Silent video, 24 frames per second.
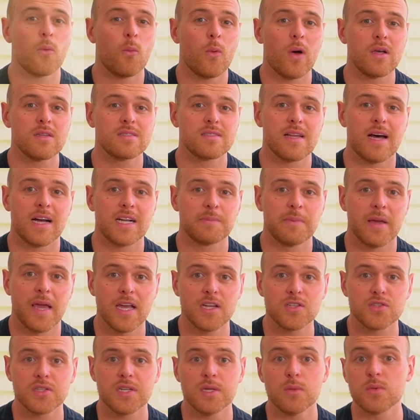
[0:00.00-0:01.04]
a well-stocked
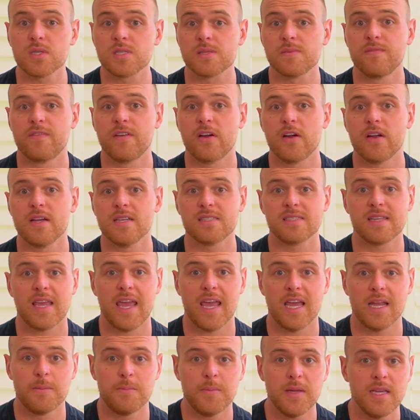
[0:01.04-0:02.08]
pantry with some various
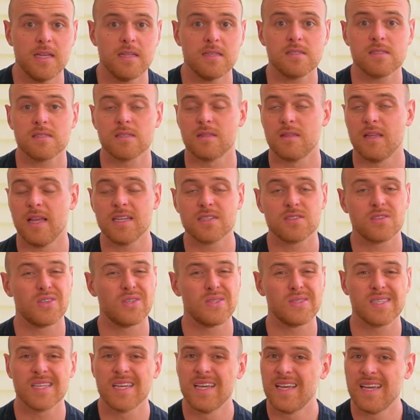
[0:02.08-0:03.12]
canned beans,
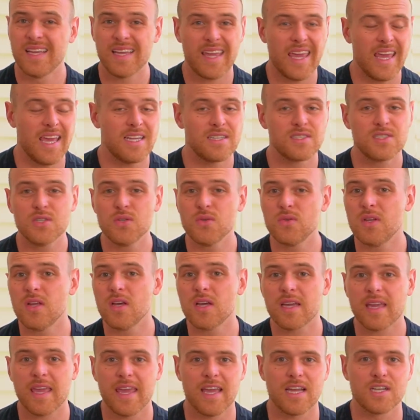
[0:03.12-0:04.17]
lentils, canned
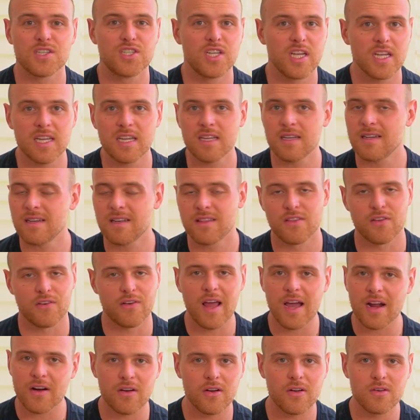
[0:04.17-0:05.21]
tuna, canned chicken, they're
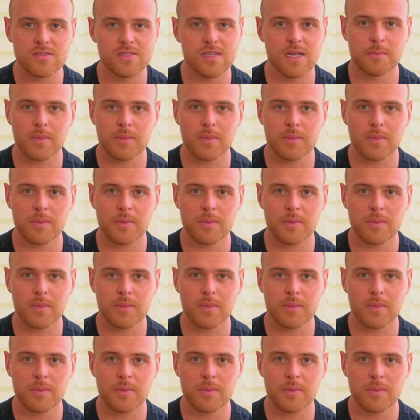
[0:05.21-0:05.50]
not gross, I